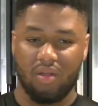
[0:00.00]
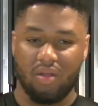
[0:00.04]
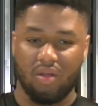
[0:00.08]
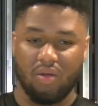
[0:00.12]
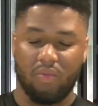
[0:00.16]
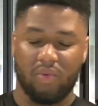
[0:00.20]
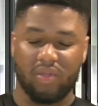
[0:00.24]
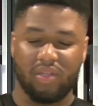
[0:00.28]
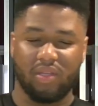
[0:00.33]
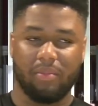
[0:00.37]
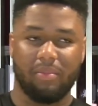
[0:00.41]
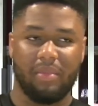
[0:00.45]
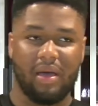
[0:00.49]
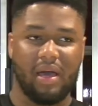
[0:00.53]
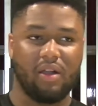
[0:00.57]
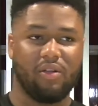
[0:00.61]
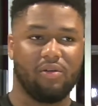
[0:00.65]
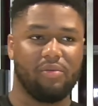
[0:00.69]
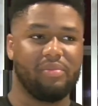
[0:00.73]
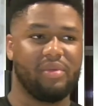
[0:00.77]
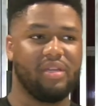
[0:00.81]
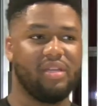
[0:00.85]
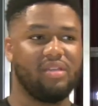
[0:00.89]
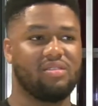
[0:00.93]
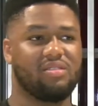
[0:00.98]
What the motto
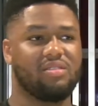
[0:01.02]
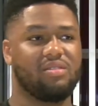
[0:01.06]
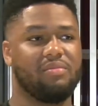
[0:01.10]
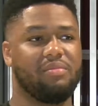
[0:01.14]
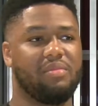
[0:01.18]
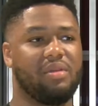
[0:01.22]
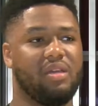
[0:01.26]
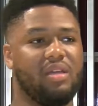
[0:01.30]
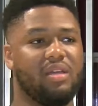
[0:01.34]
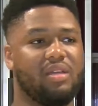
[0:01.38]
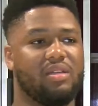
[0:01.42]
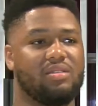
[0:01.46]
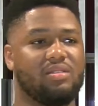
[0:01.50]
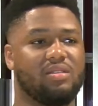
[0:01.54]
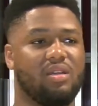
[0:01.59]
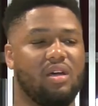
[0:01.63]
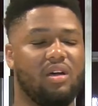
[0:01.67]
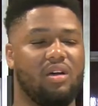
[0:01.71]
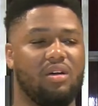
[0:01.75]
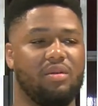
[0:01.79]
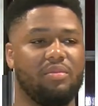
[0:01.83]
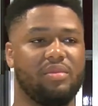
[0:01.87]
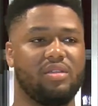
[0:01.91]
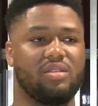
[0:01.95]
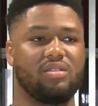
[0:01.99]
means to me is
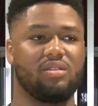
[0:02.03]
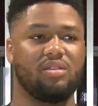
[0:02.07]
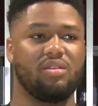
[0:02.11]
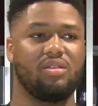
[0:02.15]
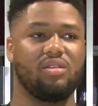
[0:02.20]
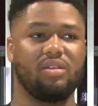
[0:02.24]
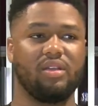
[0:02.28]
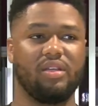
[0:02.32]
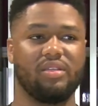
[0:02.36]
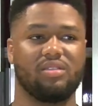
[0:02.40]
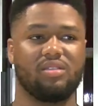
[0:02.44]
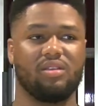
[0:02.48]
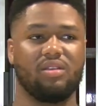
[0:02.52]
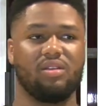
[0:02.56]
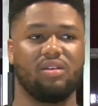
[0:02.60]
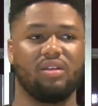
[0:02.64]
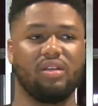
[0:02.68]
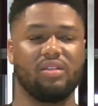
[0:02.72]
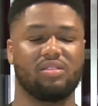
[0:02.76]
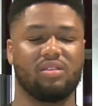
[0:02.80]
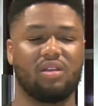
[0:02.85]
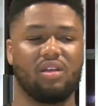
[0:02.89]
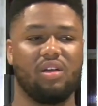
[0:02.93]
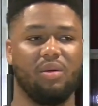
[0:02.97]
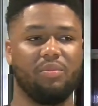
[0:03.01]

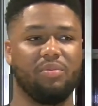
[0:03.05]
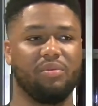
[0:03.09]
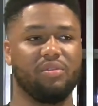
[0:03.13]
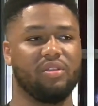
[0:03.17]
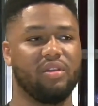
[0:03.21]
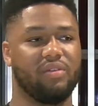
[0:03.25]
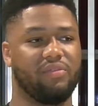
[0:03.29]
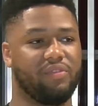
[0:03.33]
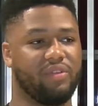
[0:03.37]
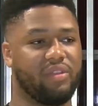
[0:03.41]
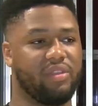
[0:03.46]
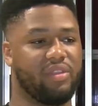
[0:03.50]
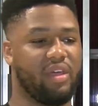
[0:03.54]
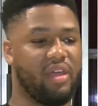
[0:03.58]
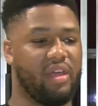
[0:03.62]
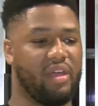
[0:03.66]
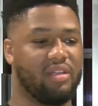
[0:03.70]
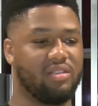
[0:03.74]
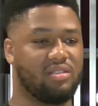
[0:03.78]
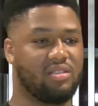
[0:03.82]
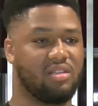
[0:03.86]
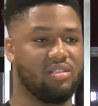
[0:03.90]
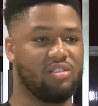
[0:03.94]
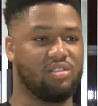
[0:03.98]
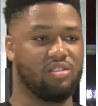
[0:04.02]
it's a couple different
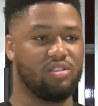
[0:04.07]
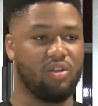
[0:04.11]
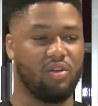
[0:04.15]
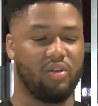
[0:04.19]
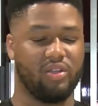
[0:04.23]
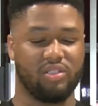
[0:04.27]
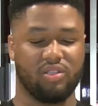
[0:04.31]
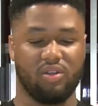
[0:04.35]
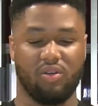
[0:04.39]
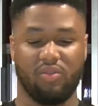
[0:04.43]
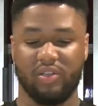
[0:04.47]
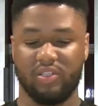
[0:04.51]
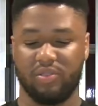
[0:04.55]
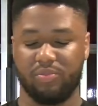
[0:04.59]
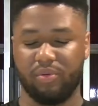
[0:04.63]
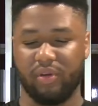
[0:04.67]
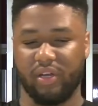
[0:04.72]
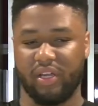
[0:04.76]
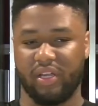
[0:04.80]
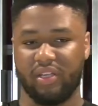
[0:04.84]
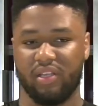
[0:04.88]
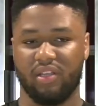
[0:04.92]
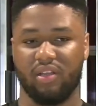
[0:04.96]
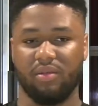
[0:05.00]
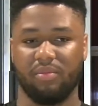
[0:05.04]
things, because it's always
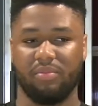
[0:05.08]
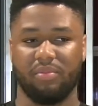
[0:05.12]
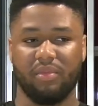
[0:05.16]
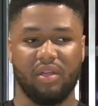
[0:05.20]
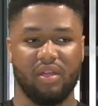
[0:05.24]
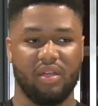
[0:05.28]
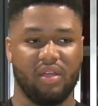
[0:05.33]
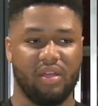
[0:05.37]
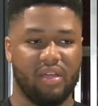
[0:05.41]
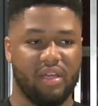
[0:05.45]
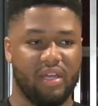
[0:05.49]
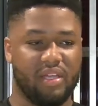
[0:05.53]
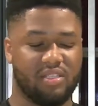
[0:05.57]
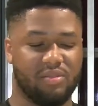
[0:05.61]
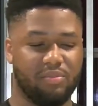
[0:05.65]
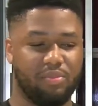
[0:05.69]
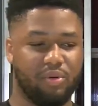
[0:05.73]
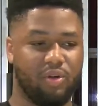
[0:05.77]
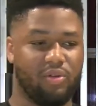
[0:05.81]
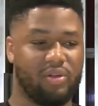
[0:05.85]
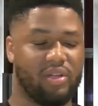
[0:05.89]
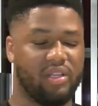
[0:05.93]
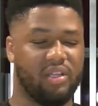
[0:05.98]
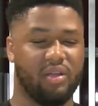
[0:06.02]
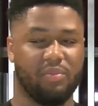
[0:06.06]
breaking up. It's
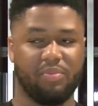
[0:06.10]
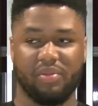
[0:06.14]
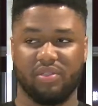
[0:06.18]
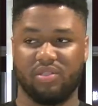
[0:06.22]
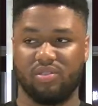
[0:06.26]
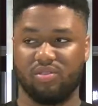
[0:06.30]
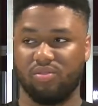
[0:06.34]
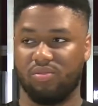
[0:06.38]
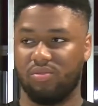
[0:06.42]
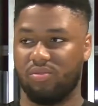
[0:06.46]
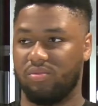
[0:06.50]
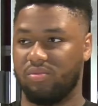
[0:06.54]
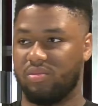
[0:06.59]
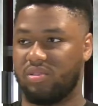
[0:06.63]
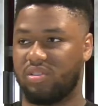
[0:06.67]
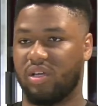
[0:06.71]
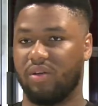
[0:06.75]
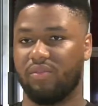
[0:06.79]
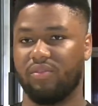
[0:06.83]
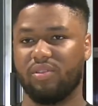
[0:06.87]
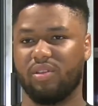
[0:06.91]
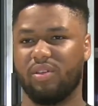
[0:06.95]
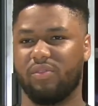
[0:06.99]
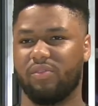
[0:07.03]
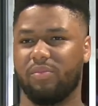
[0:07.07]
broken up into
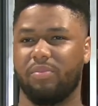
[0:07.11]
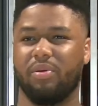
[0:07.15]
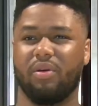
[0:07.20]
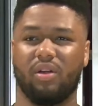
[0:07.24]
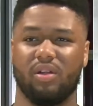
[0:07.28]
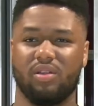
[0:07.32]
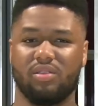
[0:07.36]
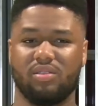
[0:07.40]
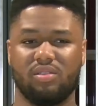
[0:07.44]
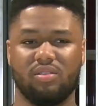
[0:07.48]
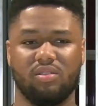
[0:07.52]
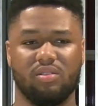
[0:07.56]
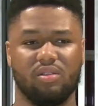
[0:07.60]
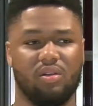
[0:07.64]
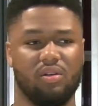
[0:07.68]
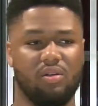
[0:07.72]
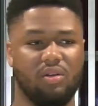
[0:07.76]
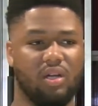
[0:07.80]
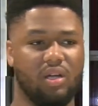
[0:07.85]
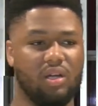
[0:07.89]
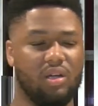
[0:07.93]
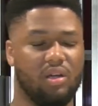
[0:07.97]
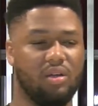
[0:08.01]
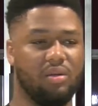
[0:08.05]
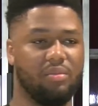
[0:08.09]
several different parts.
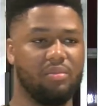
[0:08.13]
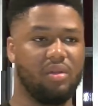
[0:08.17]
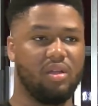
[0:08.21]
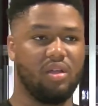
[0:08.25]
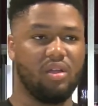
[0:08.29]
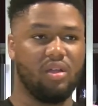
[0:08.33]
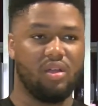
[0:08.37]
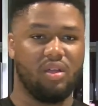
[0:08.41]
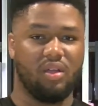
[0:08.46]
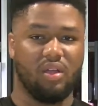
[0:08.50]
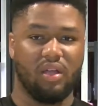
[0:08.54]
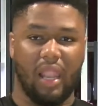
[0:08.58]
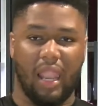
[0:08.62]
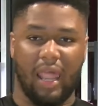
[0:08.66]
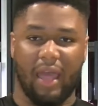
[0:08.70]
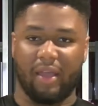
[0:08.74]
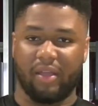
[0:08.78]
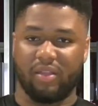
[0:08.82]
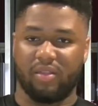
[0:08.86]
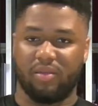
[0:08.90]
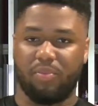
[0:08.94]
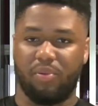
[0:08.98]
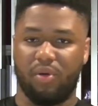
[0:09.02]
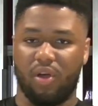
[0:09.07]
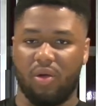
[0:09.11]
Like
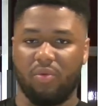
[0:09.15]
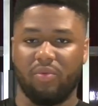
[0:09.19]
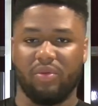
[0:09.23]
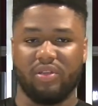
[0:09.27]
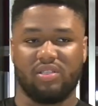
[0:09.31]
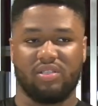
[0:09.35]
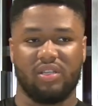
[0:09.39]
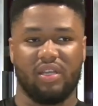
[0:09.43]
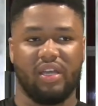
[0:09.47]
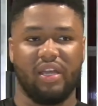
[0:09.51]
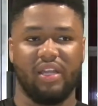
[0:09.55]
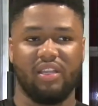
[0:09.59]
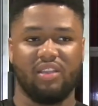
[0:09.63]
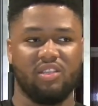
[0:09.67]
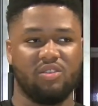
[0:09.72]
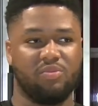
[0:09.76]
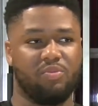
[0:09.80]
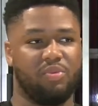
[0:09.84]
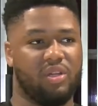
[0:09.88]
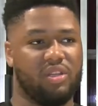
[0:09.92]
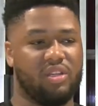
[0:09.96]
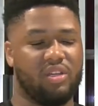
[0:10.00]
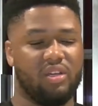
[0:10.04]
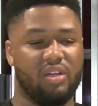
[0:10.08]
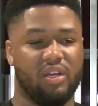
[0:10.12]
the part where it said, "In this
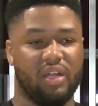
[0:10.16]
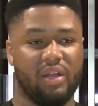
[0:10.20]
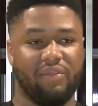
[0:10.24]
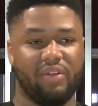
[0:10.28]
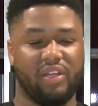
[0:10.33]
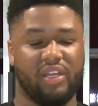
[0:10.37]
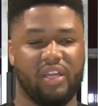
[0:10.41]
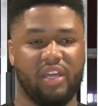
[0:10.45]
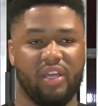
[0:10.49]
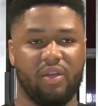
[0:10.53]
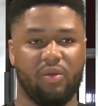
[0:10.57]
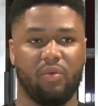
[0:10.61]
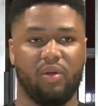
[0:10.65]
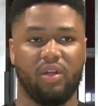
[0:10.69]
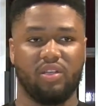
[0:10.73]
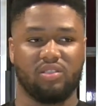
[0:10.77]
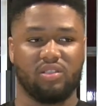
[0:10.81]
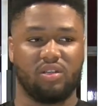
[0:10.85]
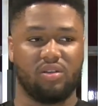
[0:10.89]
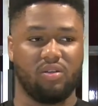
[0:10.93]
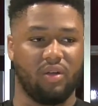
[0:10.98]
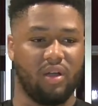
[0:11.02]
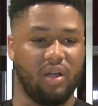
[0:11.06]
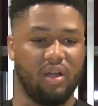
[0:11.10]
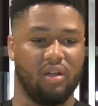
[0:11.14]
brotherhood, every king wears a
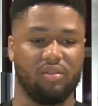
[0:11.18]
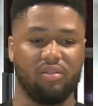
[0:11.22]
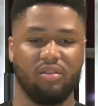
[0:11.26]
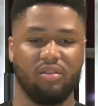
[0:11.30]
crown."